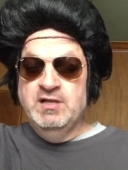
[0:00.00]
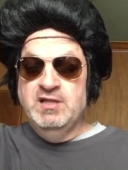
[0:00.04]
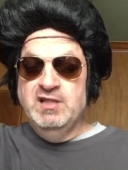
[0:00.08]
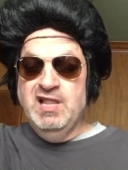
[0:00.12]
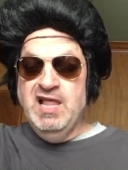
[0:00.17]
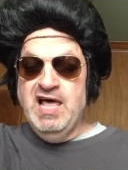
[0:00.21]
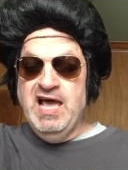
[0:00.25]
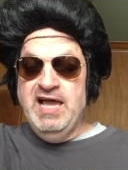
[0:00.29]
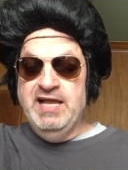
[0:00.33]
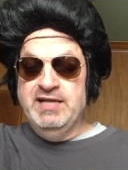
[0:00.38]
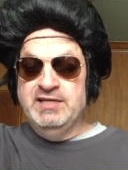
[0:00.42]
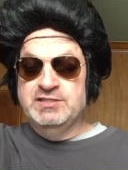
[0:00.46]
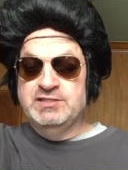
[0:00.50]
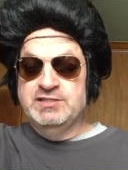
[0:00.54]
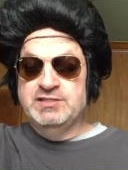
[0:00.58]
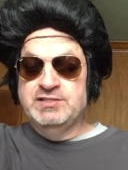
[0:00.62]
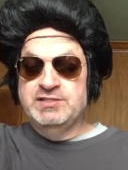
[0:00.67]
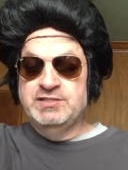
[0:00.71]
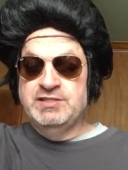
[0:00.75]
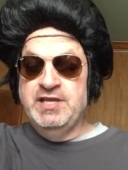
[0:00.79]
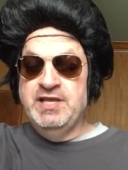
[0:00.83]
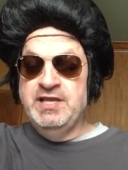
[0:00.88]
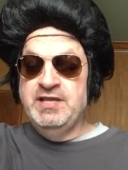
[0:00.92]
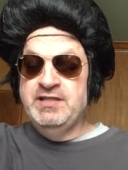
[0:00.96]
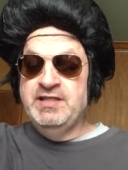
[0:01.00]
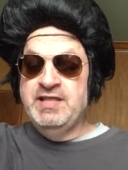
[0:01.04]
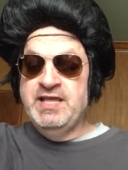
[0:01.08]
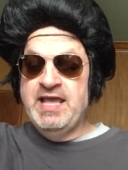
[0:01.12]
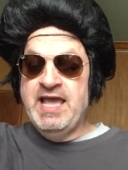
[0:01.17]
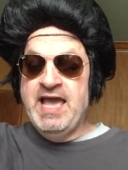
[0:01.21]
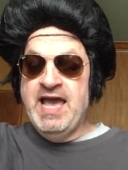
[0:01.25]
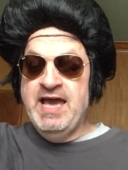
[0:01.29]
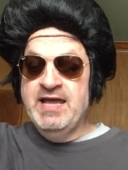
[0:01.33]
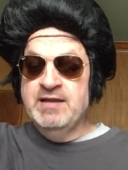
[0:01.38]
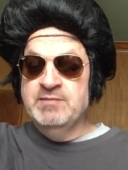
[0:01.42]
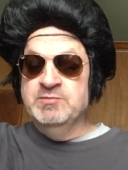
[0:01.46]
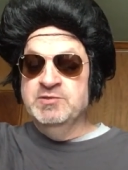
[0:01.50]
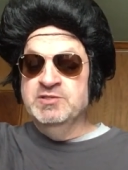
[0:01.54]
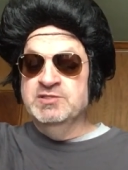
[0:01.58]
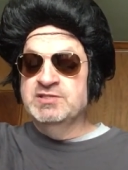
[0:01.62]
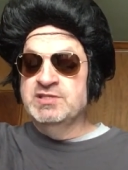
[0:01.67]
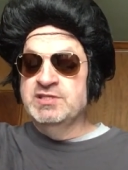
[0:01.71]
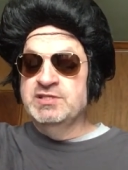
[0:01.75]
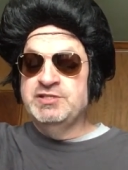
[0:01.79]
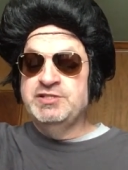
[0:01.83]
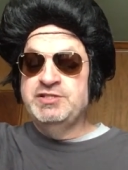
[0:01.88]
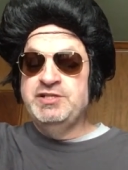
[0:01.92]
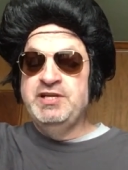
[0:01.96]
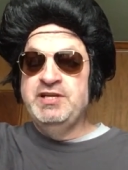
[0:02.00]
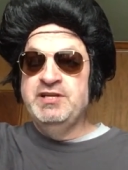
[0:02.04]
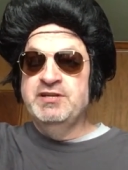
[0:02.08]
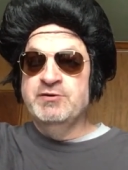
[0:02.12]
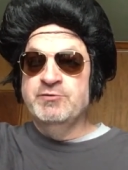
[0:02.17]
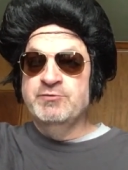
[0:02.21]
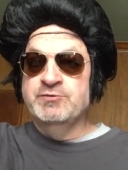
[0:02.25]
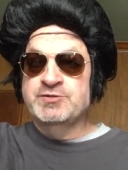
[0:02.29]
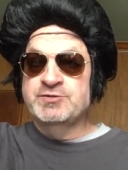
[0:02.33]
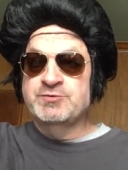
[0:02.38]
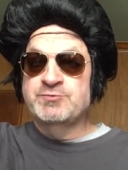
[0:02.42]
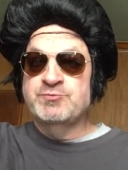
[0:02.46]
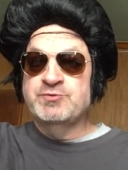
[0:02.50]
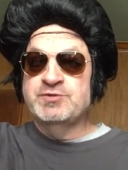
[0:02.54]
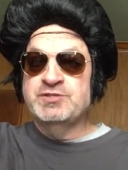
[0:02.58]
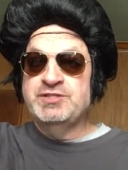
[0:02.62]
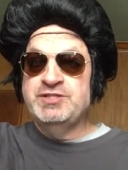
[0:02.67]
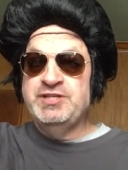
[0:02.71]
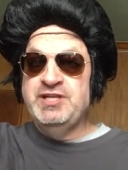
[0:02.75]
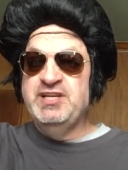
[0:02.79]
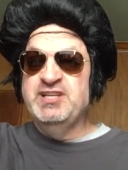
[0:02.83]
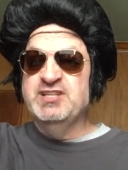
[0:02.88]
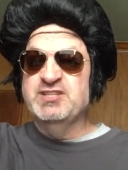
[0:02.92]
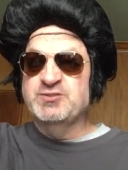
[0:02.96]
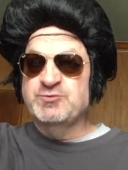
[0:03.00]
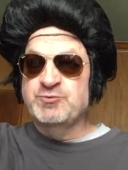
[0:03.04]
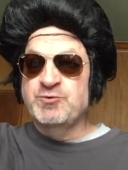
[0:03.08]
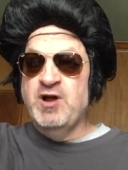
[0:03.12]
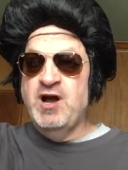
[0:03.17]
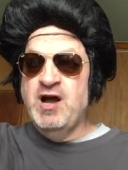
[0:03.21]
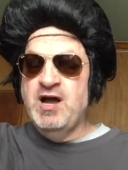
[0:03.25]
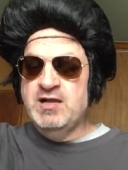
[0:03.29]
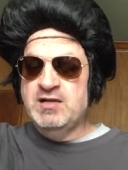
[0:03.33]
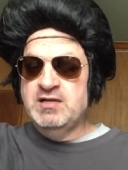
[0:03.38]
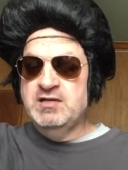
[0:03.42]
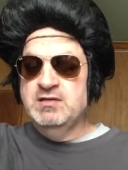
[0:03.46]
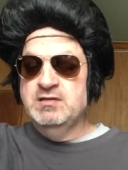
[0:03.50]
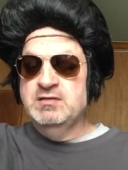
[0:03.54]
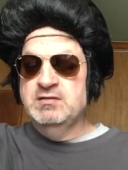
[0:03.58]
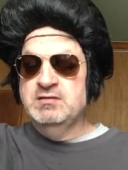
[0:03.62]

like seeing the animals at Cheetah's, Cheetah's Rock?